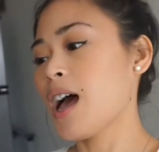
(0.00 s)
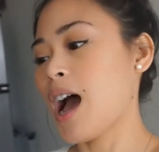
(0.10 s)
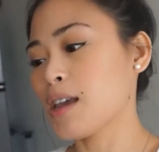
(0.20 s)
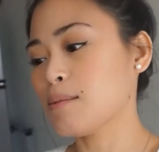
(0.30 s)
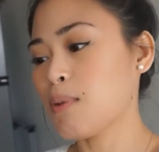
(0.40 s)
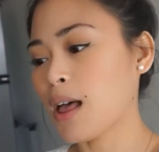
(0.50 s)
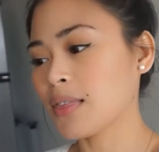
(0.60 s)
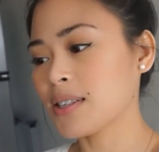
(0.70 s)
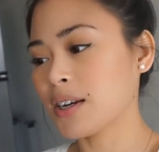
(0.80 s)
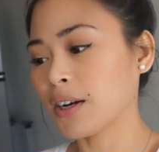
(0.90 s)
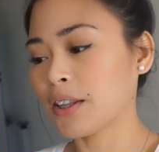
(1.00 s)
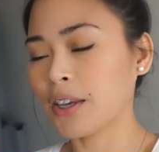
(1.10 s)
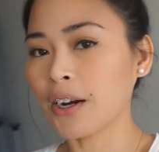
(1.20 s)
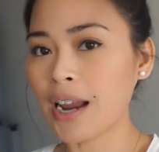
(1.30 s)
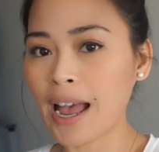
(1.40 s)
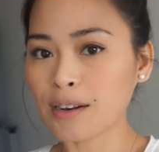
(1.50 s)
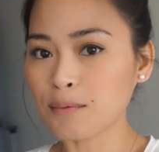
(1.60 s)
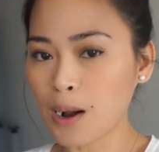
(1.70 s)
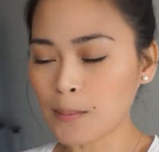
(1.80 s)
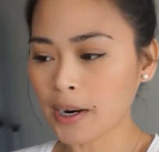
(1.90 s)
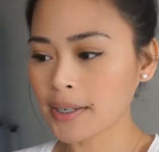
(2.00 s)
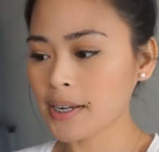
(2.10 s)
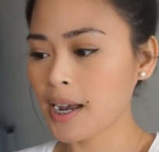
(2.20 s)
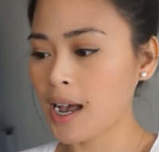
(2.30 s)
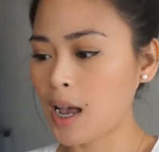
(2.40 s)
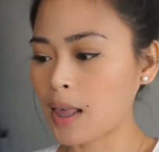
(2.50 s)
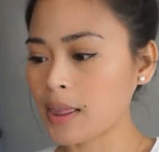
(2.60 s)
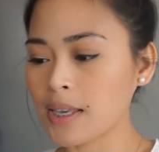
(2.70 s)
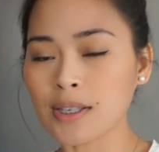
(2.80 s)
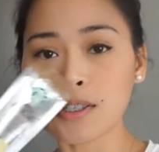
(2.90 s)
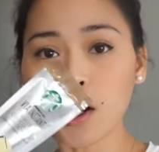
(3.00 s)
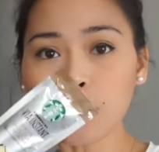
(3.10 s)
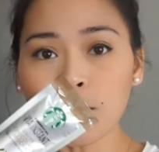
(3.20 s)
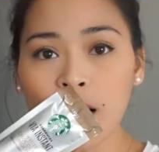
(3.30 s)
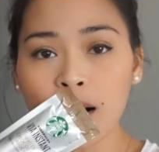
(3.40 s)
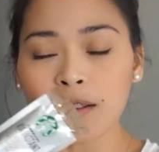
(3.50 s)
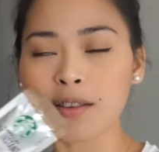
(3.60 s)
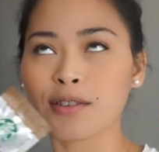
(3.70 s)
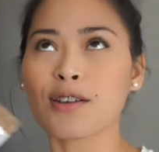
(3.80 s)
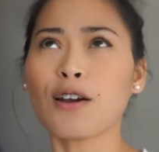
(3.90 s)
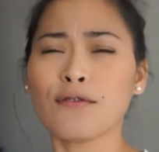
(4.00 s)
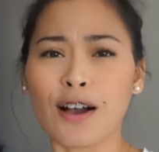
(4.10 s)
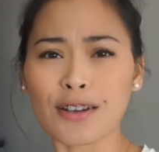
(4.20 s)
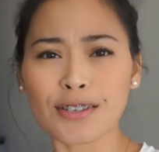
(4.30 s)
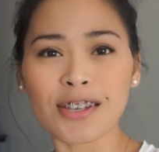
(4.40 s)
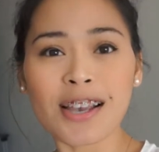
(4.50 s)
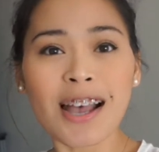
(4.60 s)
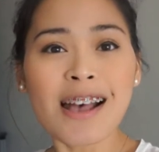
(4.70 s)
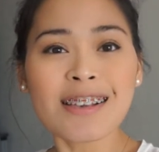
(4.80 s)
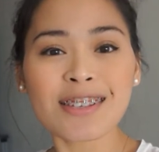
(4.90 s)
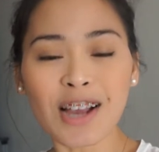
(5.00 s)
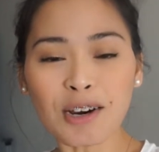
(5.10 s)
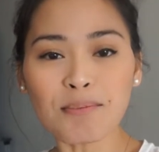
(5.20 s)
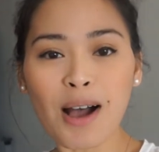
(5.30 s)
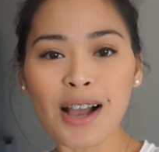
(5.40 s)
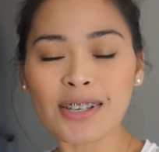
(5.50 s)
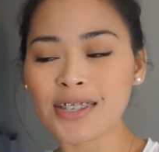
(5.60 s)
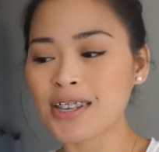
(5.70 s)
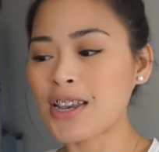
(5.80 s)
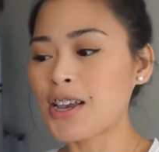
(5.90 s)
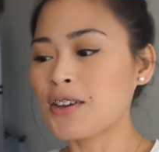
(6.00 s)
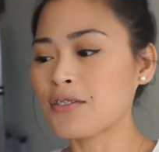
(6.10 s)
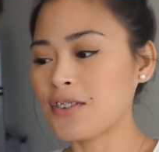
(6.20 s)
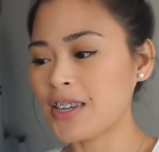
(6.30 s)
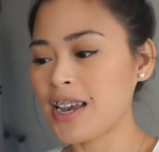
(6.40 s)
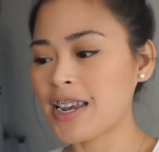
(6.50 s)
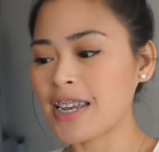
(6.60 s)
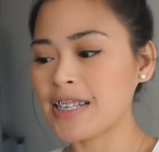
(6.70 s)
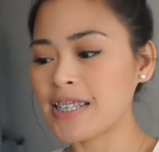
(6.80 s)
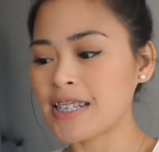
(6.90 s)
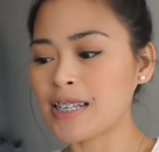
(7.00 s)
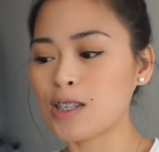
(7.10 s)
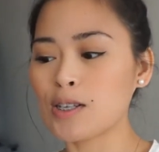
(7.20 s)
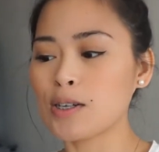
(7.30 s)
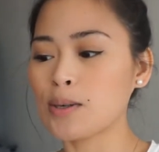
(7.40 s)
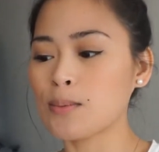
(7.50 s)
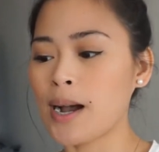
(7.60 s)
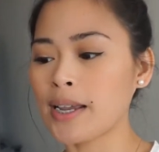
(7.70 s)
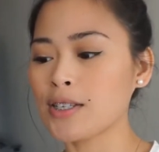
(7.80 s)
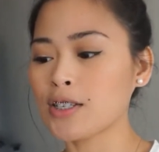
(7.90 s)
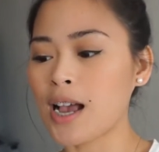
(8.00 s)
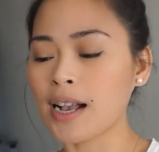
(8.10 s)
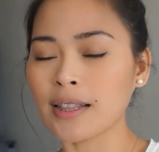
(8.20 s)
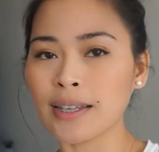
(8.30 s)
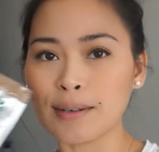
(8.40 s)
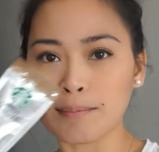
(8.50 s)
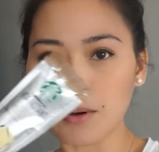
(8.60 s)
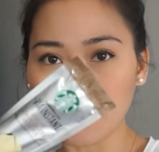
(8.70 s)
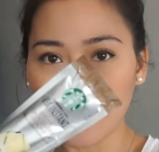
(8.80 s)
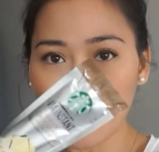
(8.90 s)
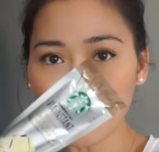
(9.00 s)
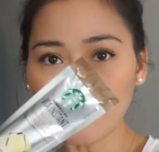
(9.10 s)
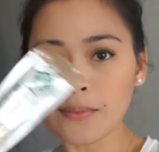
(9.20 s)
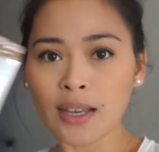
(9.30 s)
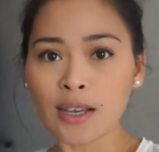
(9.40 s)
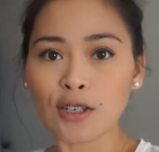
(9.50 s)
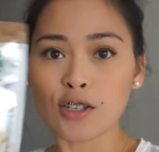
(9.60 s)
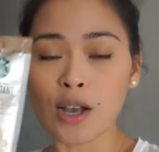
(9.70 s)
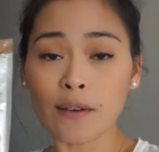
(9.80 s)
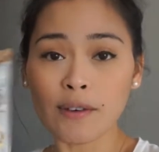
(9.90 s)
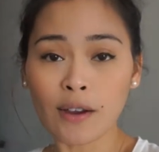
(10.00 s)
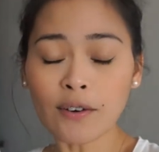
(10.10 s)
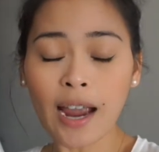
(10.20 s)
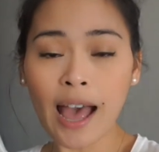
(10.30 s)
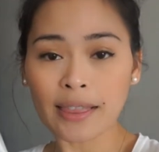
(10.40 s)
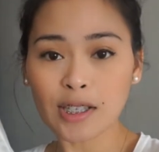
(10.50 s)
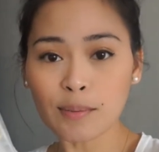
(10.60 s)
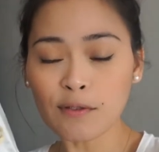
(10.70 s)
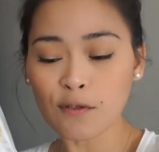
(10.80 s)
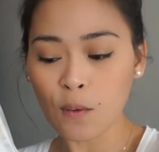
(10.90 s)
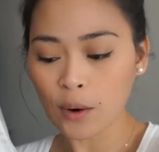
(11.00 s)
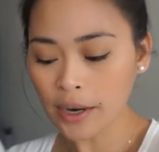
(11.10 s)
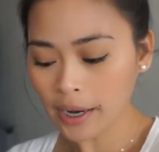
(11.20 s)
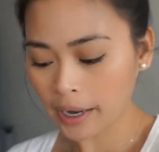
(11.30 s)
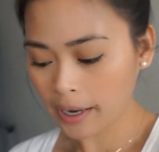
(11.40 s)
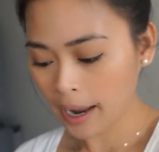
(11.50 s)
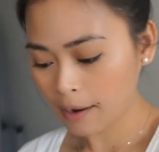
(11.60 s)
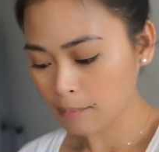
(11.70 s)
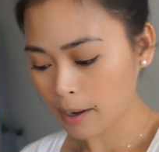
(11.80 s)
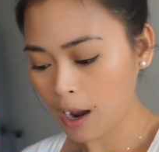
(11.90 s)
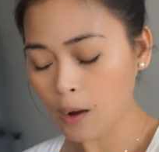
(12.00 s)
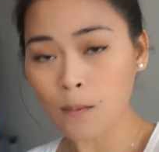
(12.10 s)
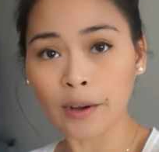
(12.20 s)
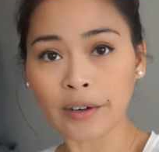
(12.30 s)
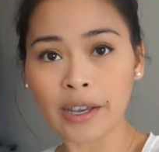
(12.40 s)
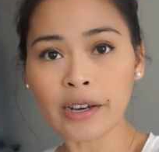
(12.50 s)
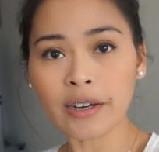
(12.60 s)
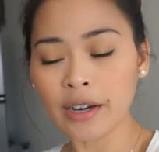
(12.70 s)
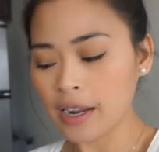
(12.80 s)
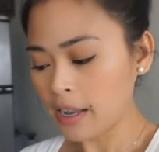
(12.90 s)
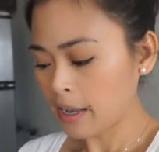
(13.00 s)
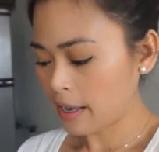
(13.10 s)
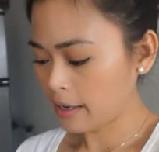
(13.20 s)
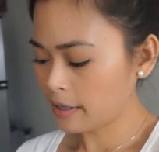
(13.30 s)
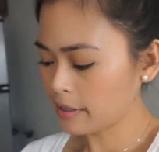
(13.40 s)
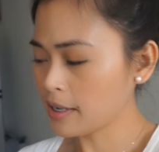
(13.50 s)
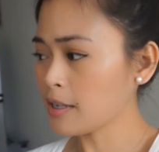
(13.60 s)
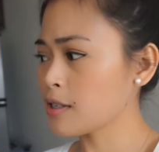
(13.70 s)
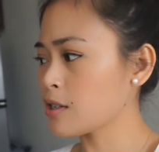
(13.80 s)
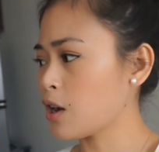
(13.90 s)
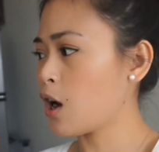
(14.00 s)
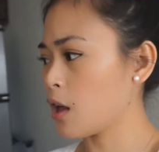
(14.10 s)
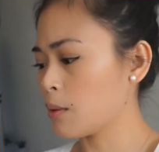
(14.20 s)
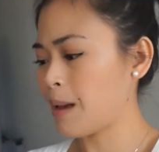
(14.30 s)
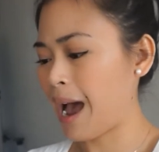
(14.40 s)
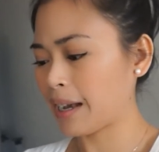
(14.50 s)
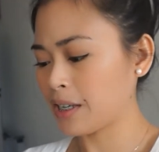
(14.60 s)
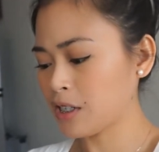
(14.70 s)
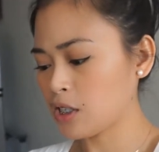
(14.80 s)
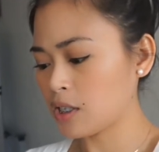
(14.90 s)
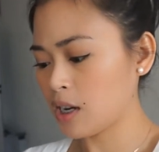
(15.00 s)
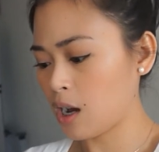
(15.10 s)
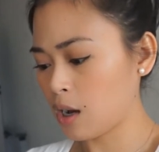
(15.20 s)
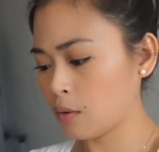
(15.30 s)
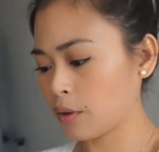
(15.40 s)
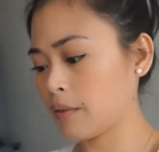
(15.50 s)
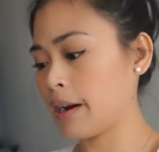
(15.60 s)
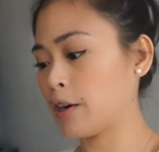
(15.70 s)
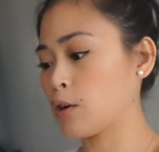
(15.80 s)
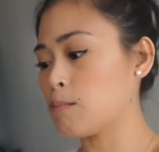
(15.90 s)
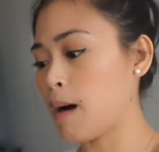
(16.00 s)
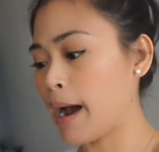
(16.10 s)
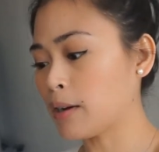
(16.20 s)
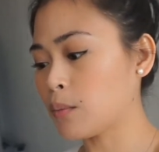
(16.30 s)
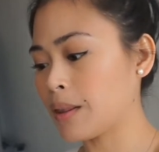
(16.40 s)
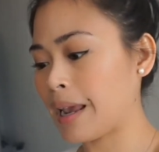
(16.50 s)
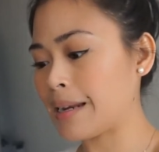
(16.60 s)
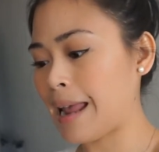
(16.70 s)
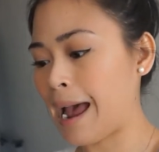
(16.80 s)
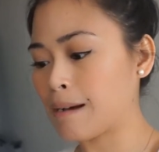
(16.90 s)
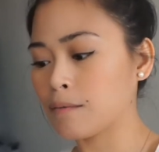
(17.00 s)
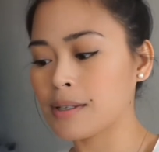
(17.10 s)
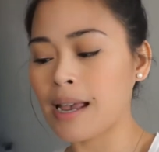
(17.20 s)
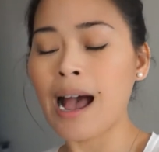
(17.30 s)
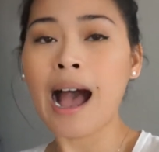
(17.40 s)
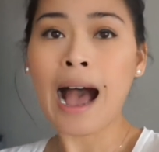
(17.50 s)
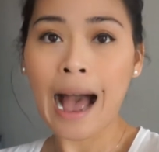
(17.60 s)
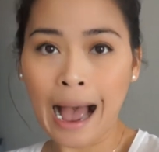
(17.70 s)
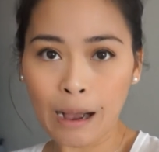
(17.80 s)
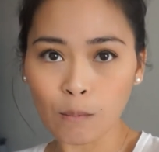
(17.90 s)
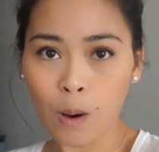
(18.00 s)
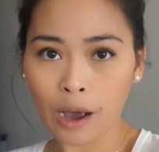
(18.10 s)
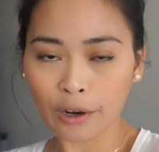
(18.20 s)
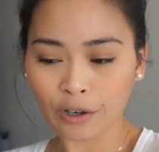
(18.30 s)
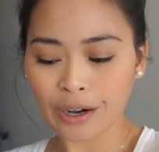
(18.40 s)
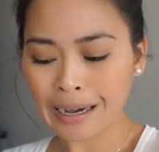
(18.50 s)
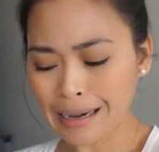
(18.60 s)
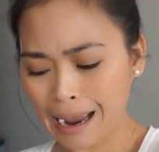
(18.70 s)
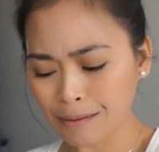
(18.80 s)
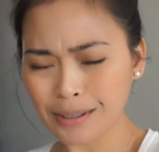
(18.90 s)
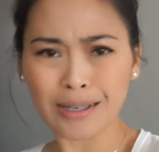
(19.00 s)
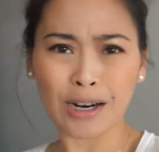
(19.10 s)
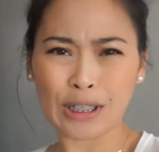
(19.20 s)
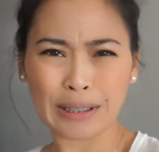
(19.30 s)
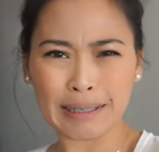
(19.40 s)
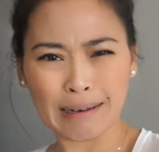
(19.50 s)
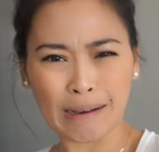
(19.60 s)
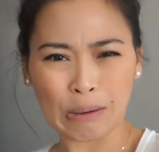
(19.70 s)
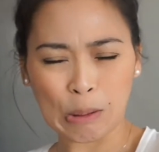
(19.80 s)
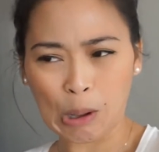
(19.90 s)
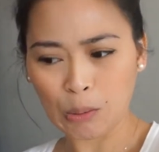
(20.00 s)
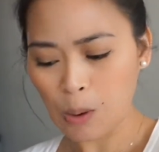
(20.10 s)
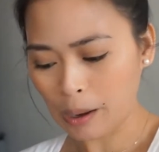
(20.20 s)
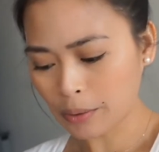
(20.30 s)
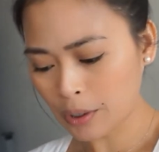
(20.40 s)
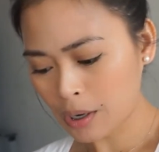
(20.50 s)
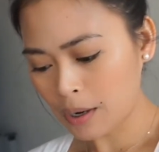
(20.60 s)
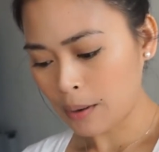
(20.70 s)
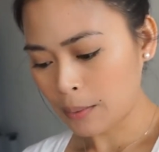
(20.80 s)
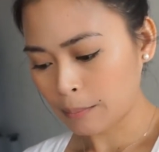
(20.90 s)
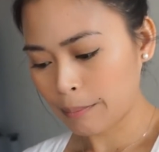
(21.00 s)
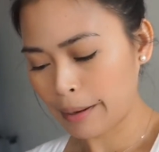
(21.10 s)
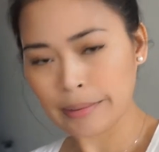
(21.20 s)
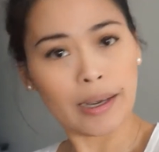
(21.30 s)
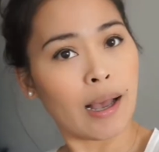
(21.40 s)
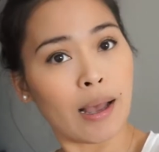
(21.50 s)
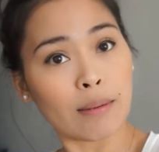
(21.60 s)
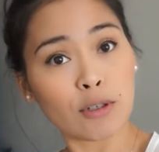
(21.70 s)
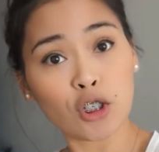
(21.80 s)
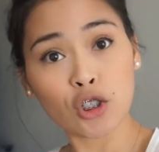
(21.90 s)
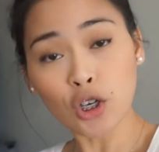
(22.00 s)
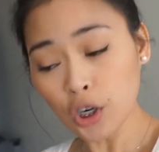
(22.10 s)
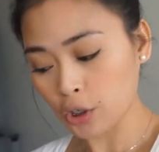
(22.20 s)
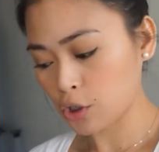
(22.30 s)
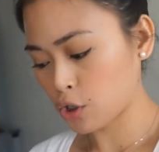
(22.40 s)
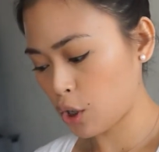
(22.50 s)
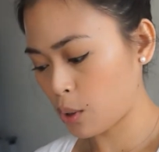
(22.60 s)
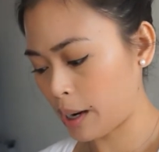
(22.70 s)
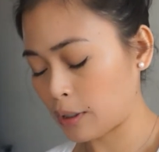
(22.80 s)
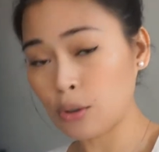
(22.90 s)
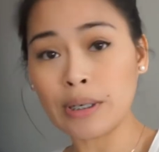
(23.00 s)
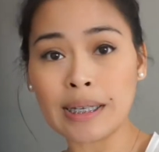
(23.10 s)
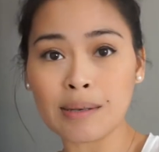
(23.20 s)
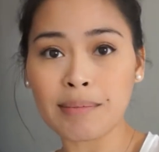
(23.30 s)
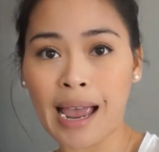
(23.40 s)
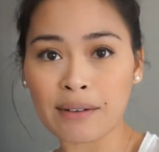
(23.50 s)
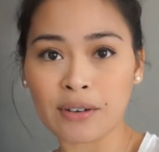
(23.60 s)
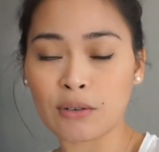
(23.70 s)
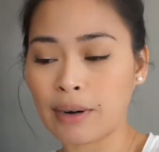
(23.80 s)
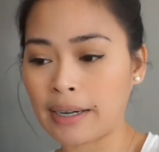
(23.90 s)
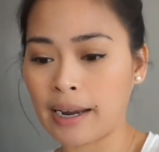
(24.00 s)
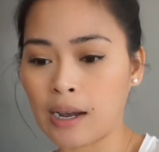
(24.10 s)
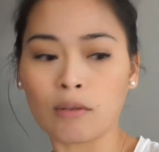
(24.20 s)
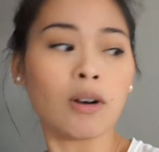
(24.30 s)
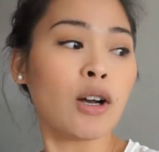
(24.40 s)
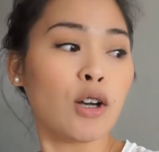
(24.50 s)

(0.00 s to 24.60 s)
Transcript: I bought this earlier at Walmart, uh, the Starbucks, Starbucks, Starbucks Via Instant the White Chocolate Mocha. So I've never had this before and I have my hot water here and it says on the package uh, or right here combined with 8 ounce hot water. Eight ounces is actually not a lot of water, but um, sure. So I do need some caffeine right now